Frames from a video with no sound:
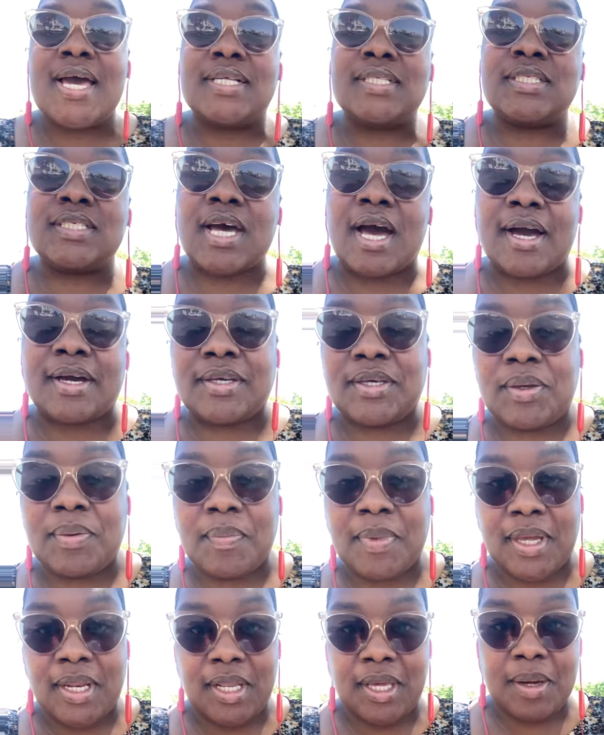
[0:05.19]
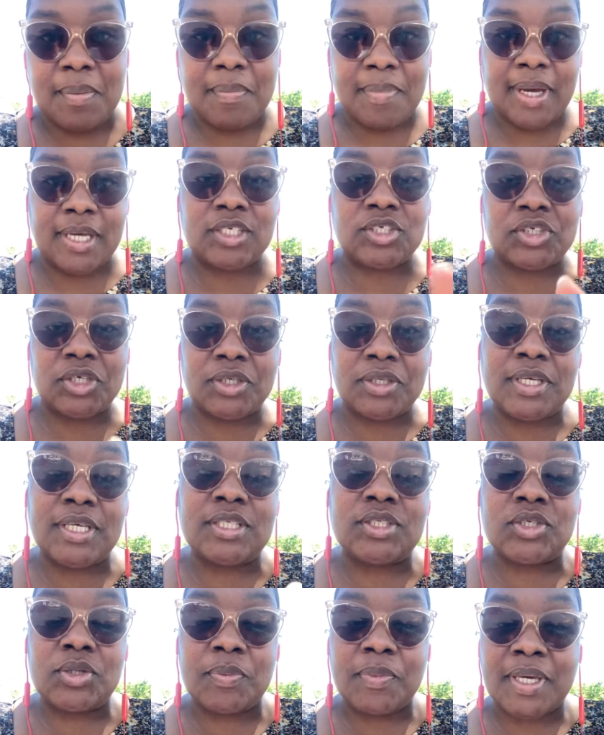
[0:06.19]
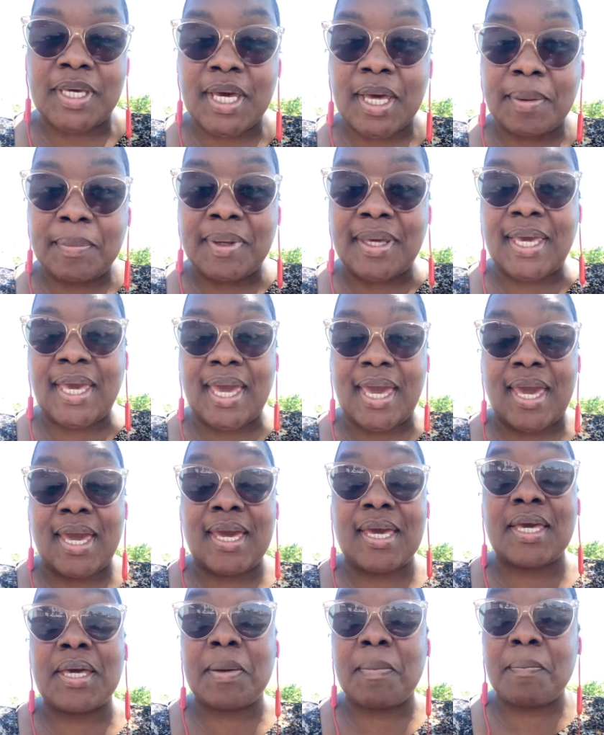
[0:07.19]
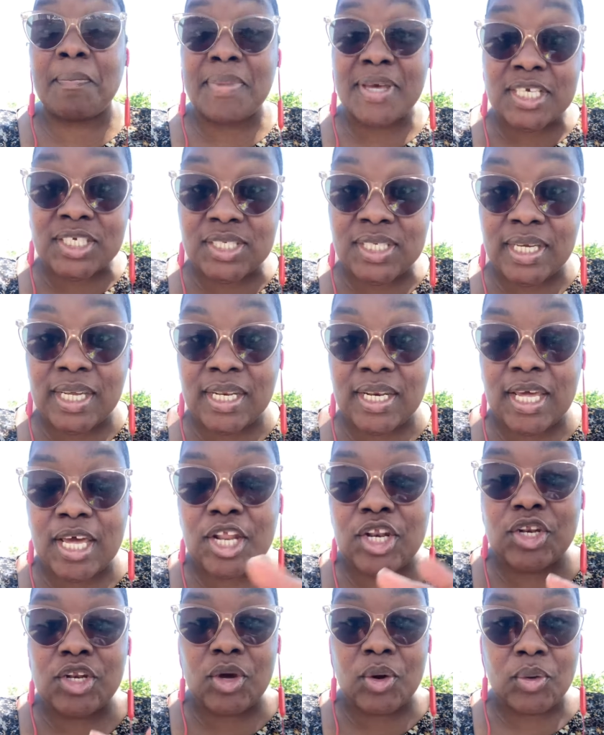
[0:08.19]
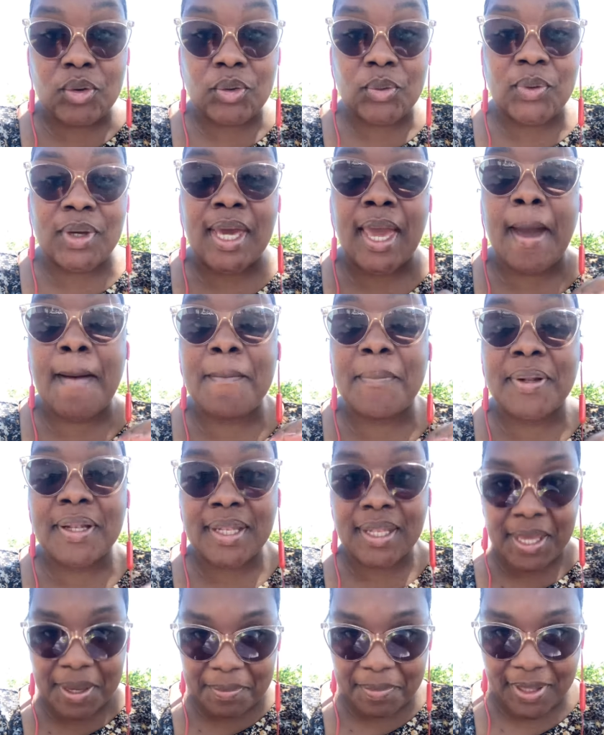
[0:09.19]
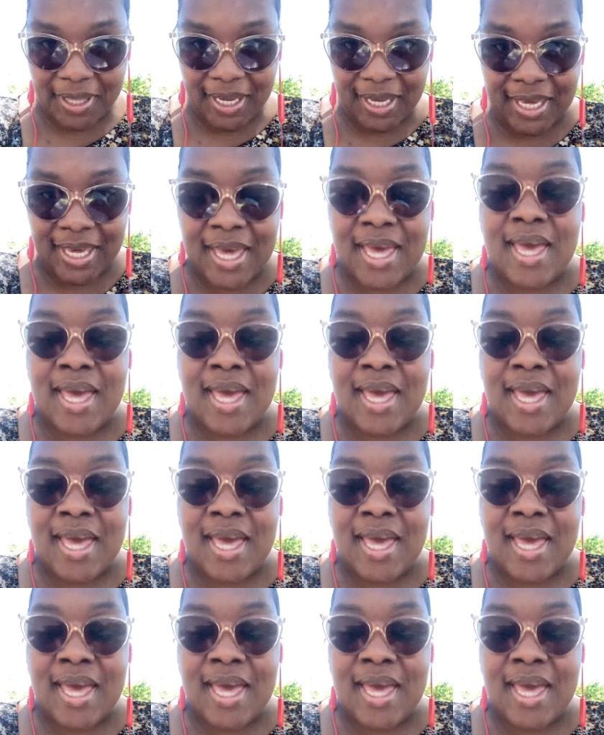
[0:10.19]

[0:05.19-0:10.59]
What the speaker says: documenting my journey to becoming a commissioned notary public.